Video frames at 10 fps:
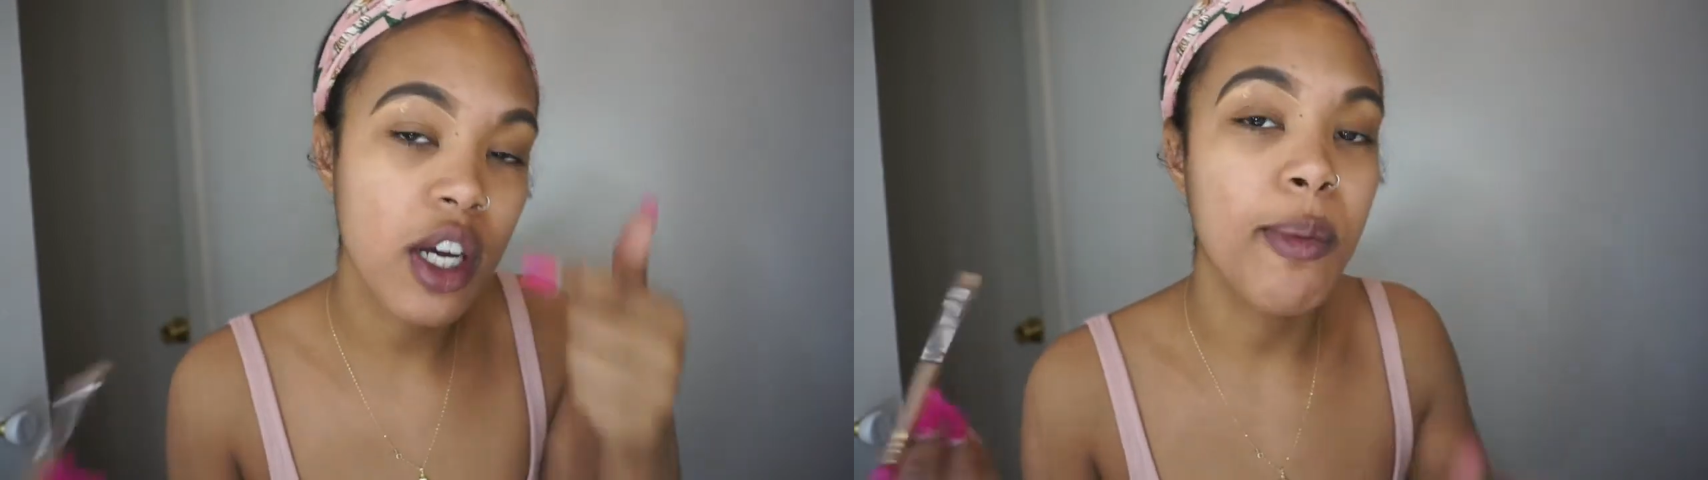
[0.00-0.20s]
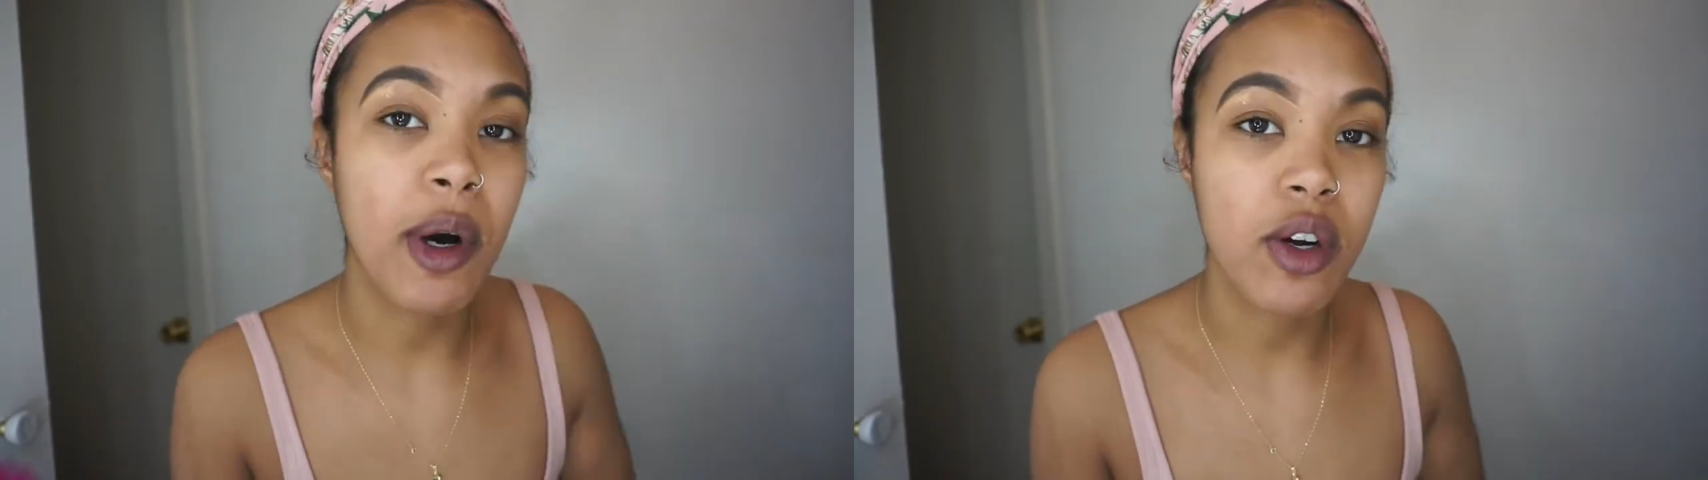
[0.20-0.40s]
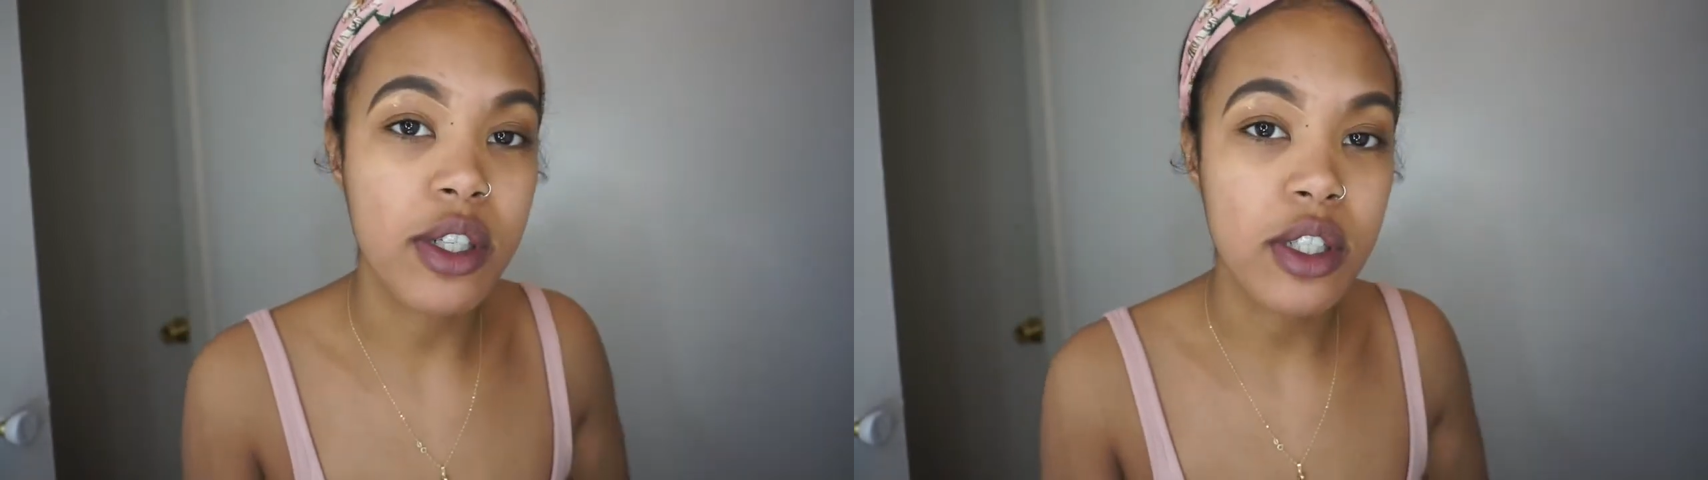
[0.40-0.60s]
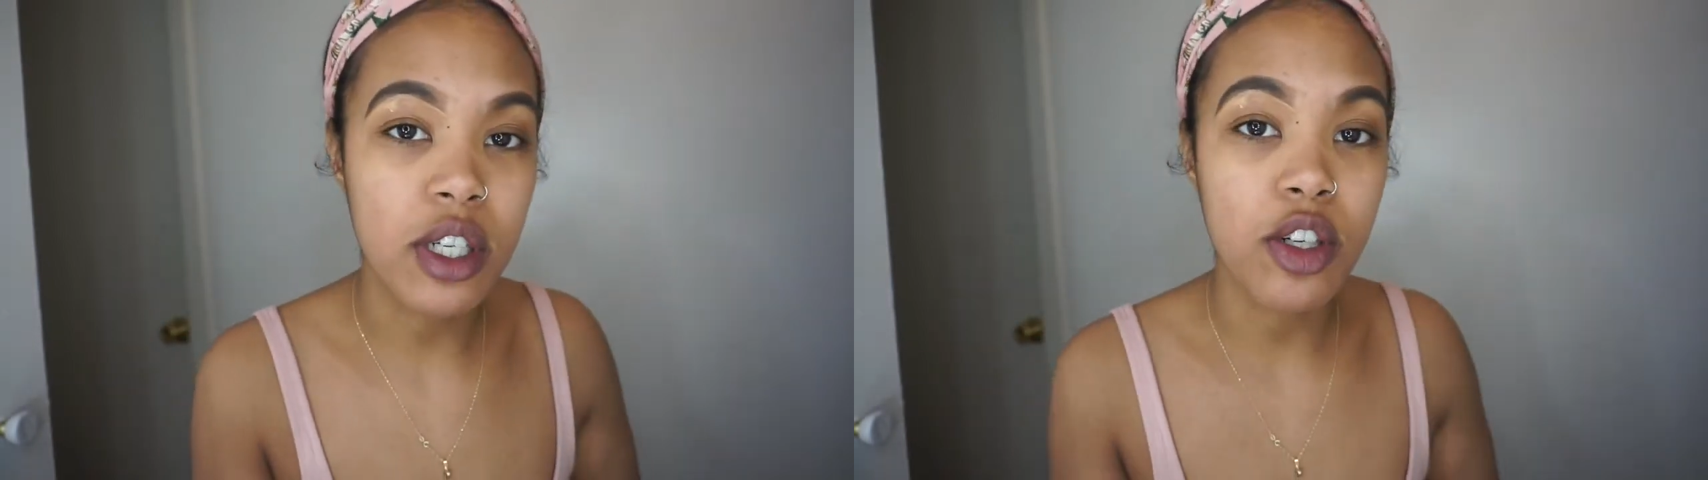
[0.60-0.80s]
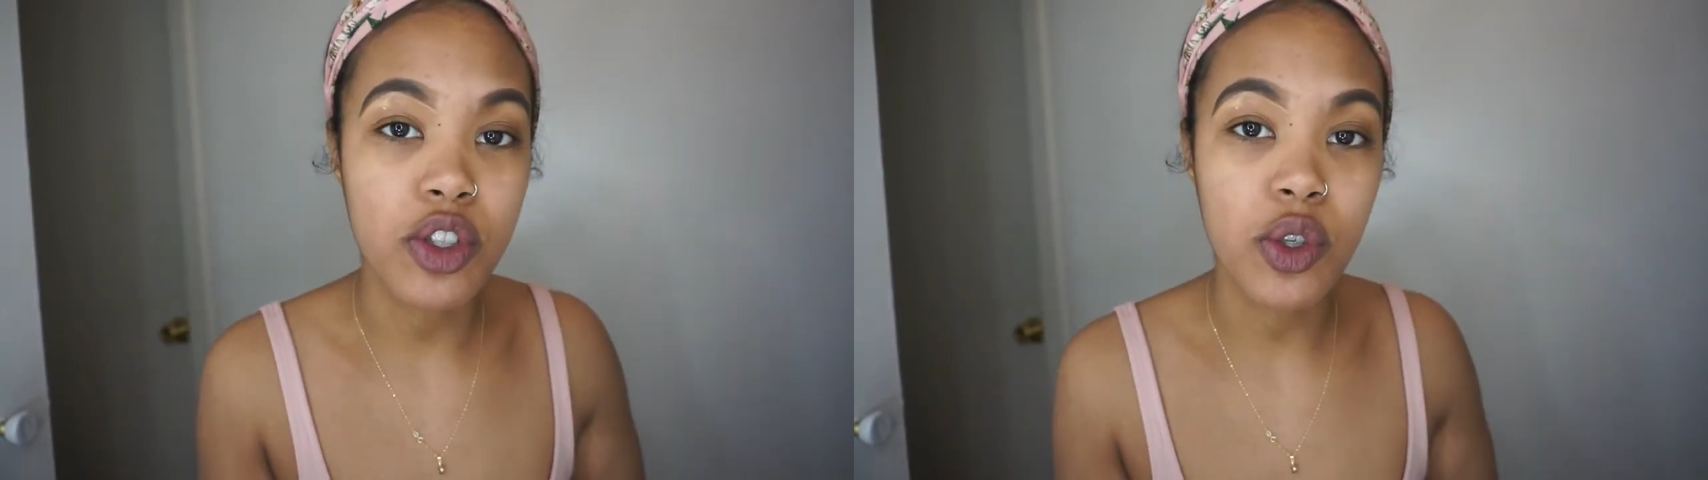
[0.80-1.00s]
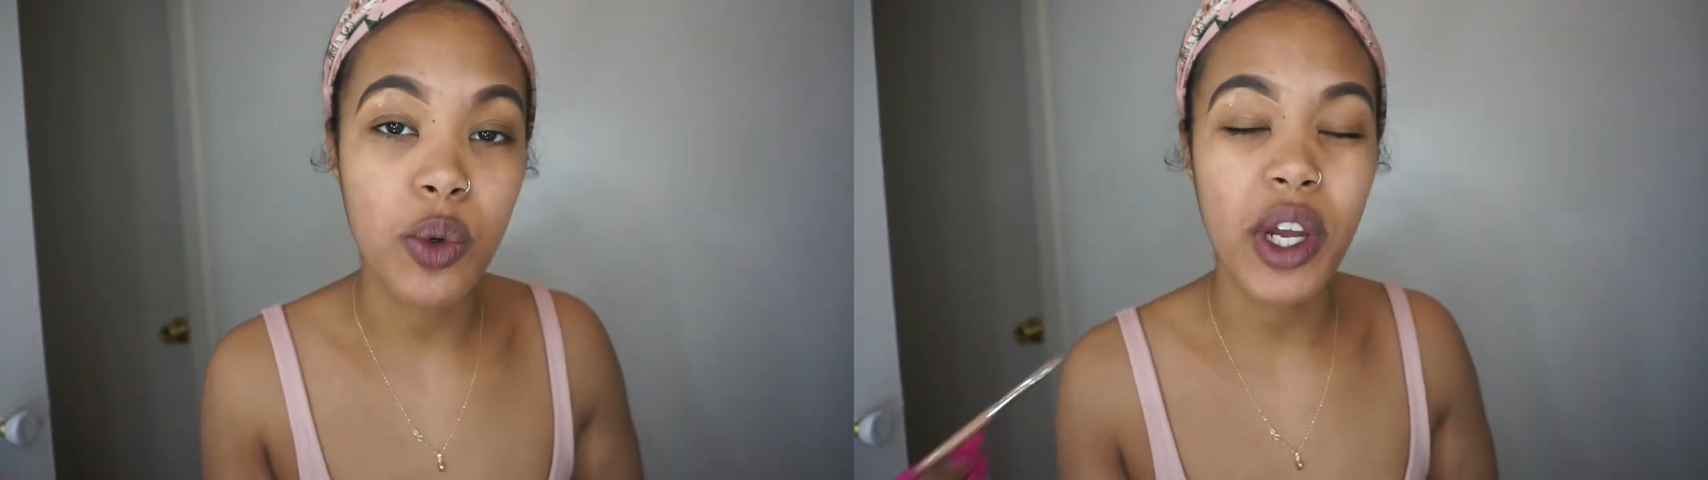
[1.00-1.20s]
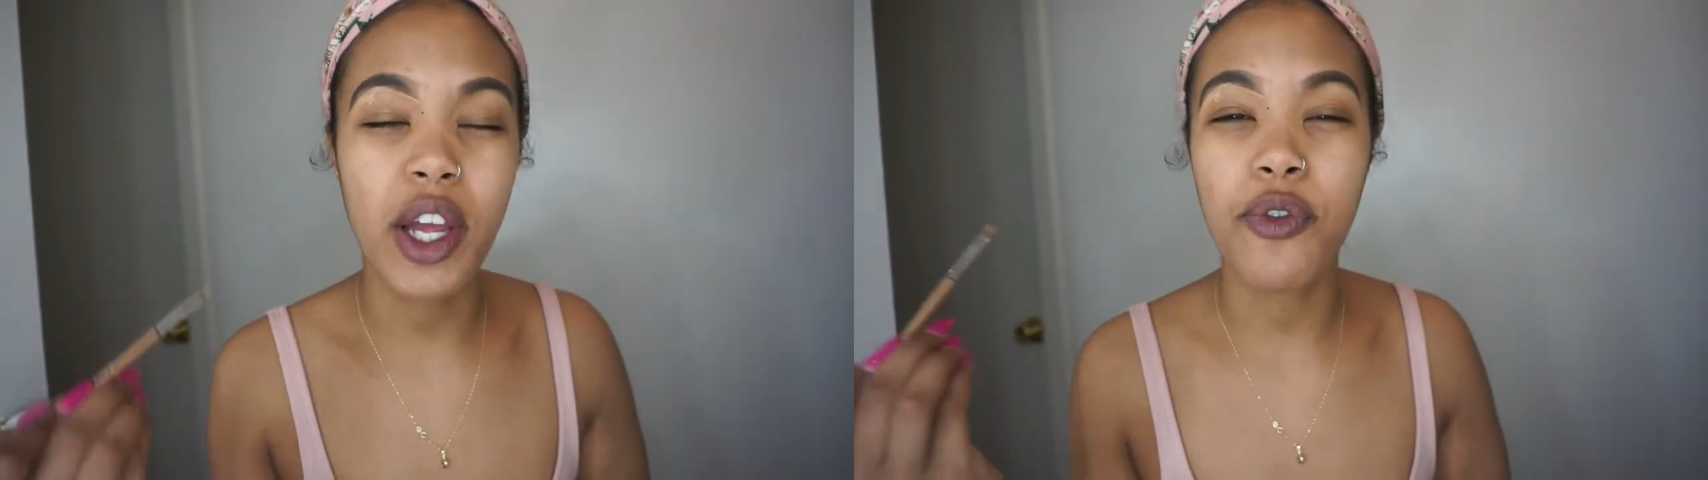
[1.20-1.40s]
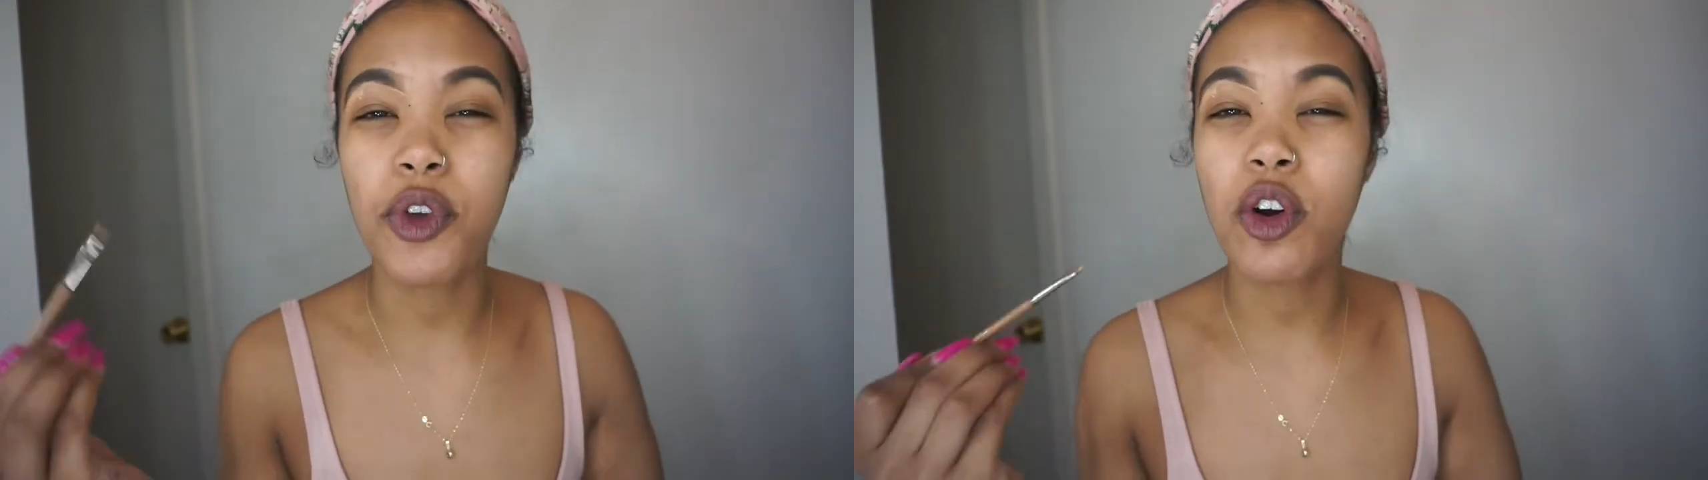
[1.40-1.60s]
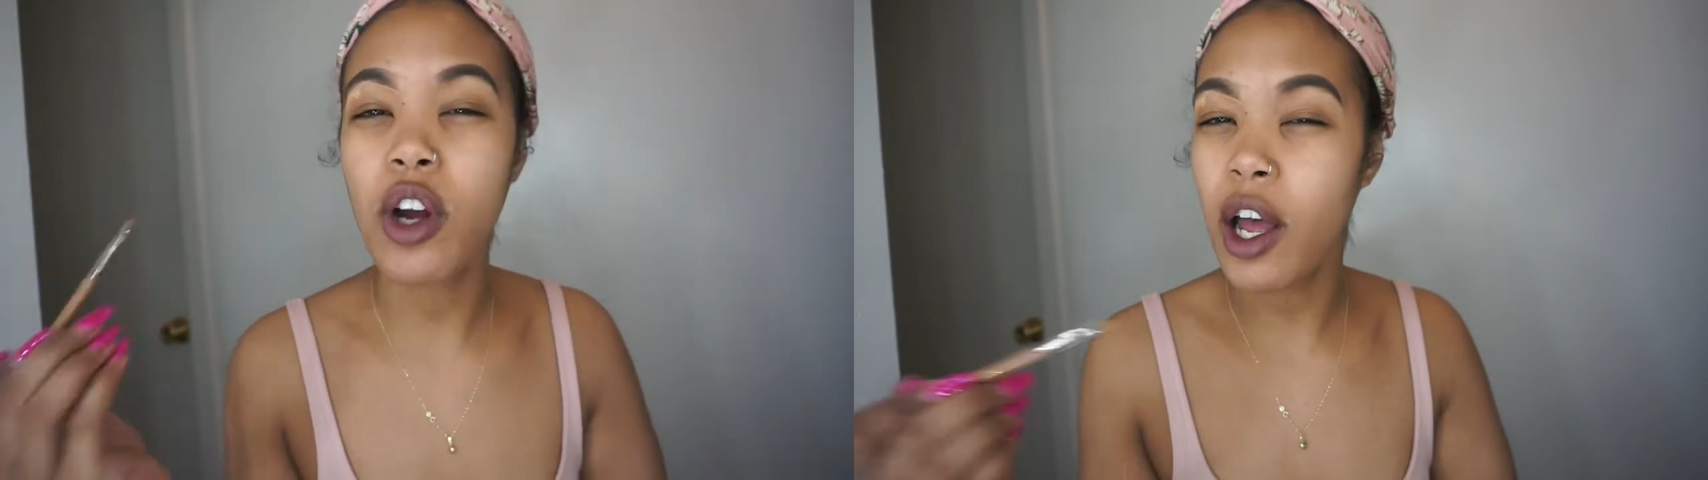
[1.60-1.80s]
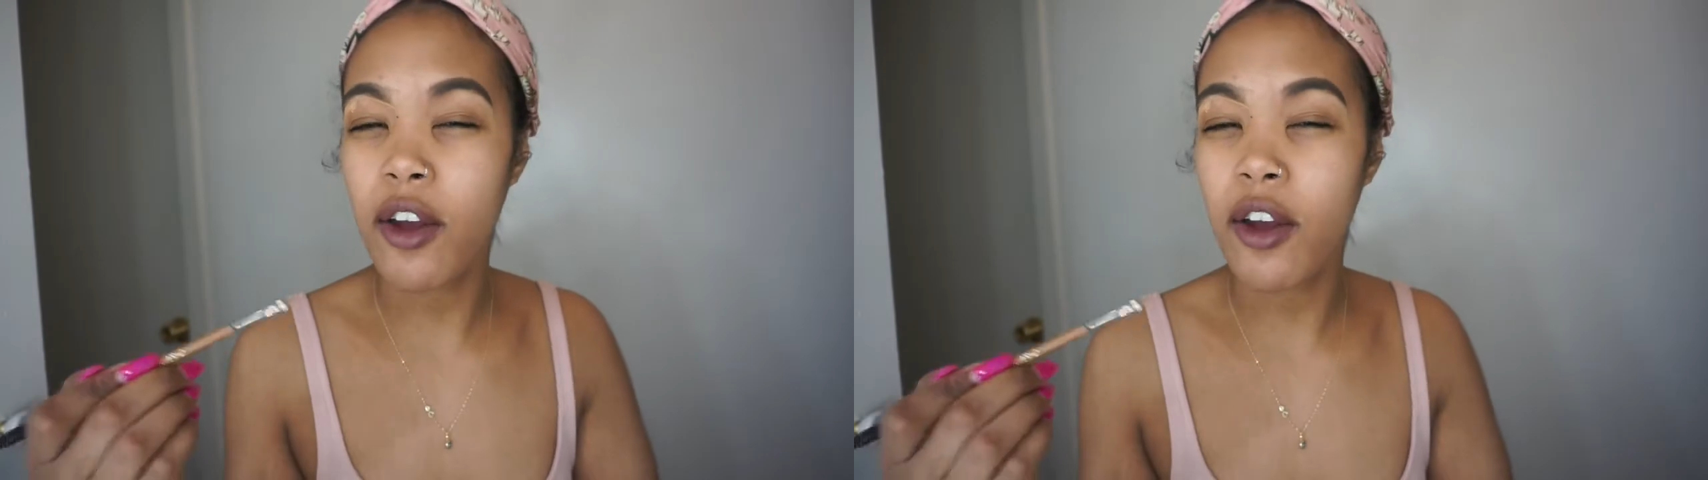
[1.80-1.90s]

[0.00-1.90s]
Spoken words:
about concealer too, if your